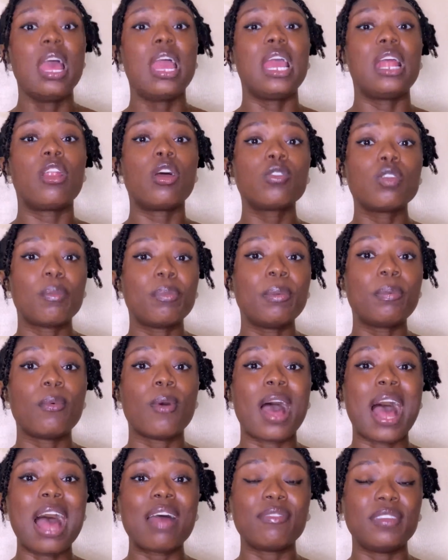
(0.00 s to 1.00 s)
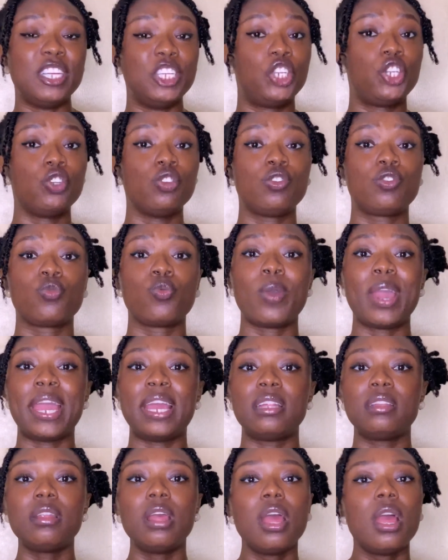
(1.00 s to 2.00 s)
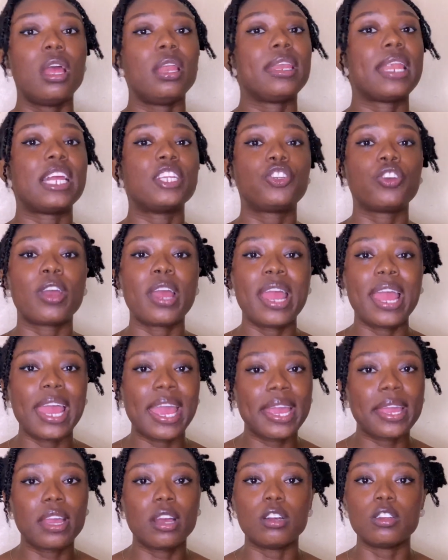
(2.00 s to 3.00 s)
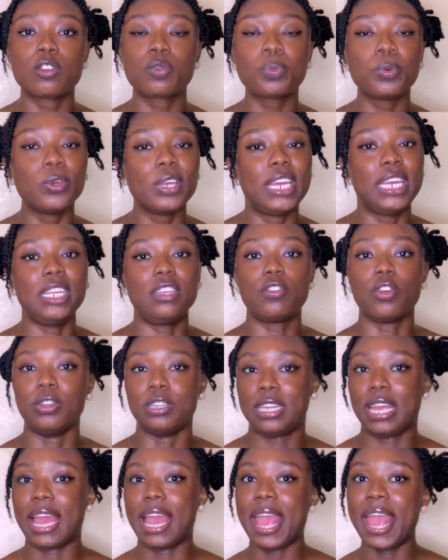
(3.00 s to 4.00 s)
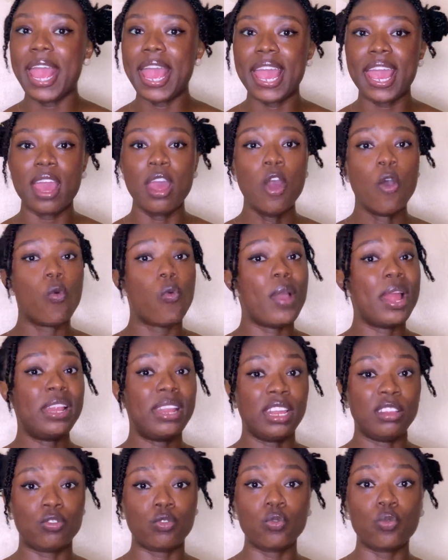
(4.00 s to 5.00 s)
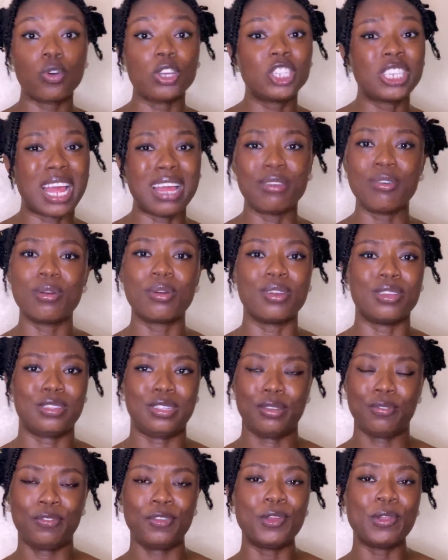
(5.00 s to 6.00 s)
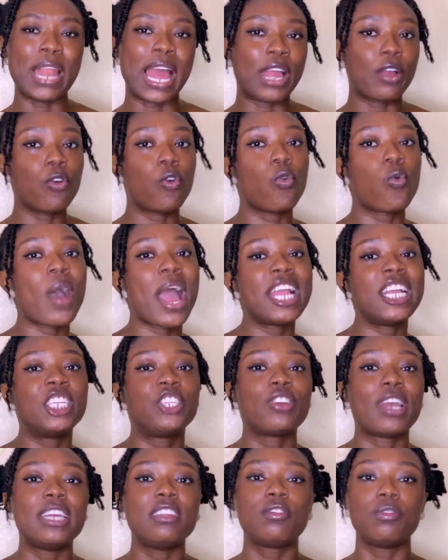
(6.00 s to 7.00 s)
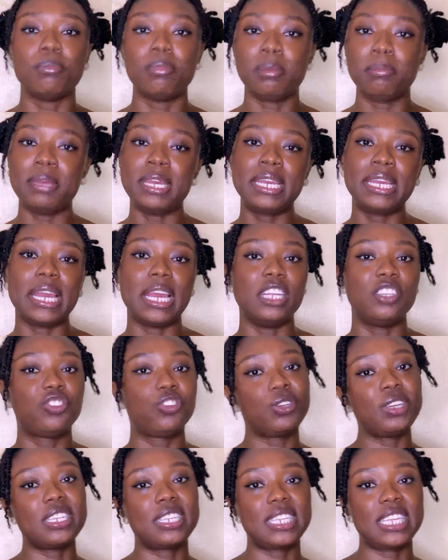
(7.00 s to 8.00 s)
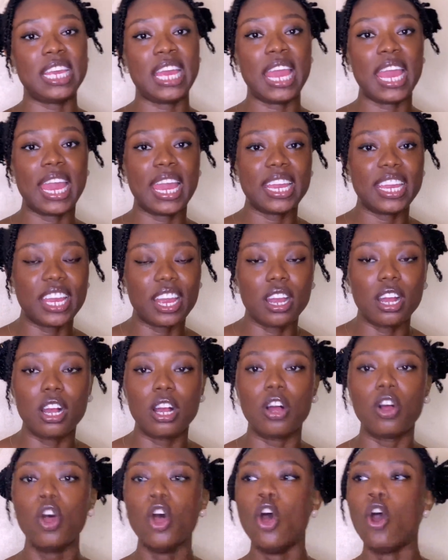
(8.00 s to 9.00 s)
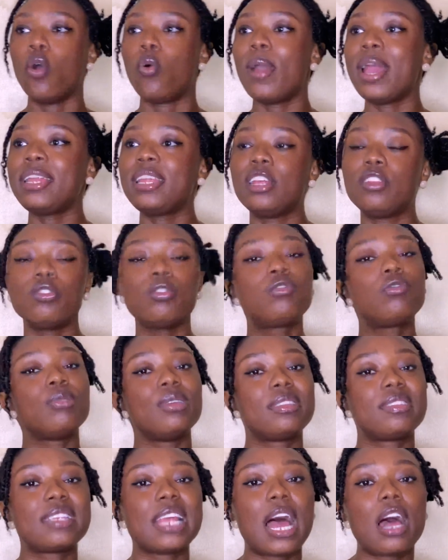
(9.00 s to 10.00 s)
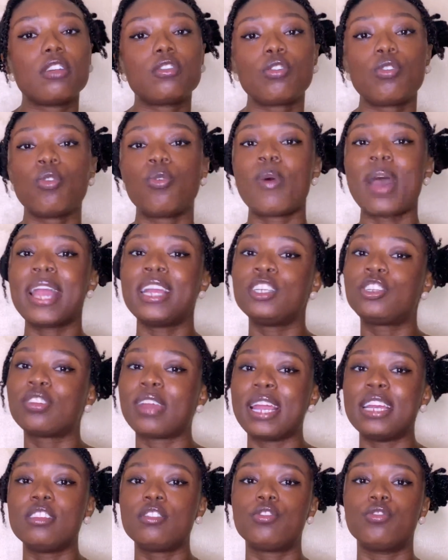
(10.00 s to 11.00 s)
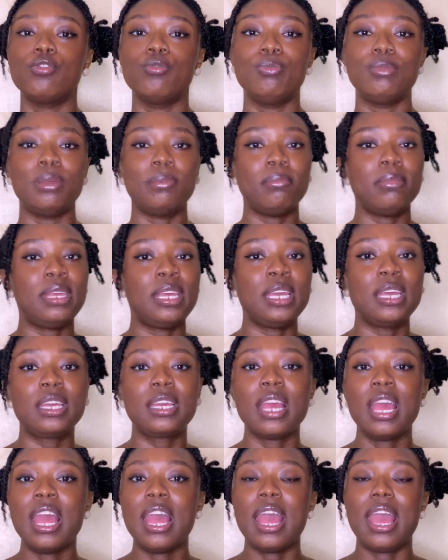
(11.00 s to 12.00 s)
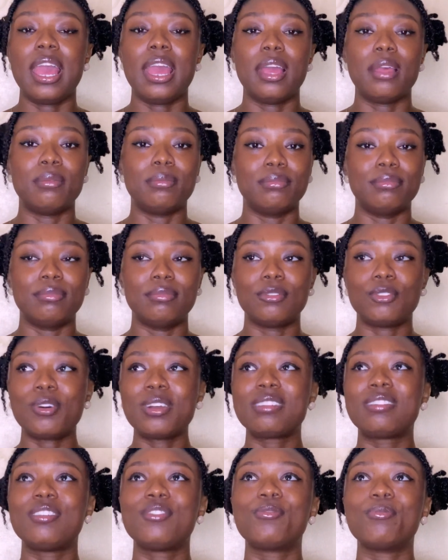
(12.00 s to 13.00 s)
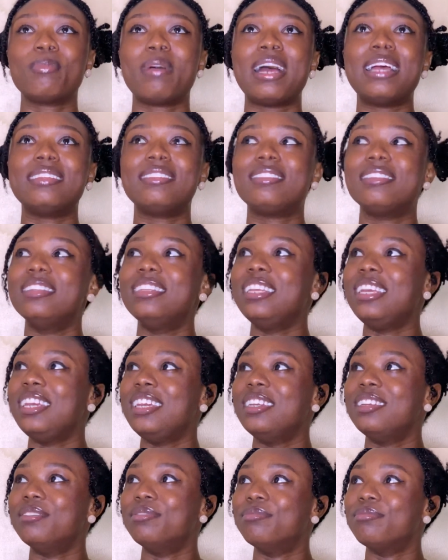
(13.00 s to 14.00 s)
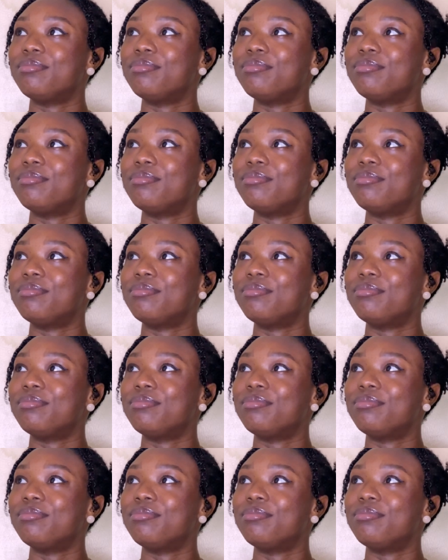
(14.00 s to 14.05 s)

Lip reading: a lot of people have issues when natural hair girls put heat on their hair, when they do wash and go, because they feel like, oh, why are you trying to mimic a 3C hair girl? When they do twist styles, oh, why are you trying to mimic what's this woman's name?